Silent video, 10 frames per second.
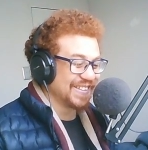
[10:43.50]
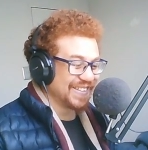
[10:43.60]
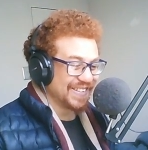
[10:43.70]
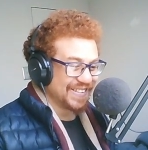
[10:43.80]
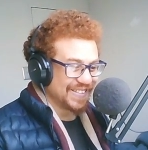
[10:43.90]

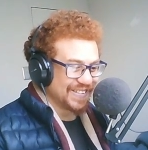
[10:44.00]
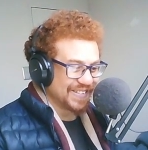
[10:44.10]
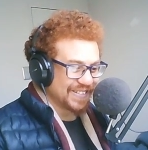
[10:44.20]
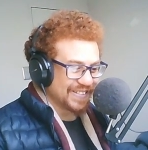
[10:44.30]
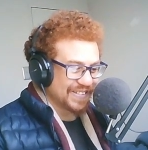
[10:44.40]

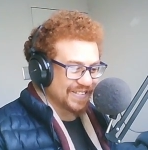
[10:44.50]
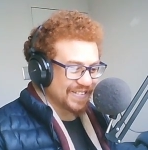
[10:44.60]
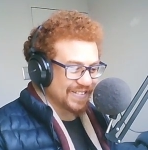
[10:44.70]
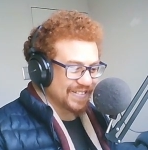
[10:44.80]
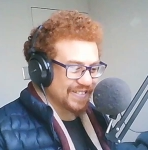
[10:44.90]

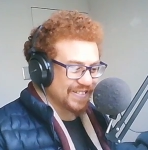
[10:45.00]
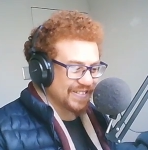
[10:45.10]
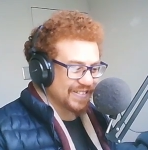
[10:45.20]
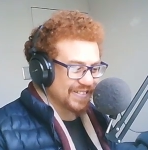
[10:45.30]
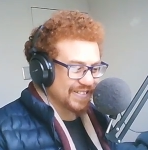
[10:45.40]
Nobody speaks.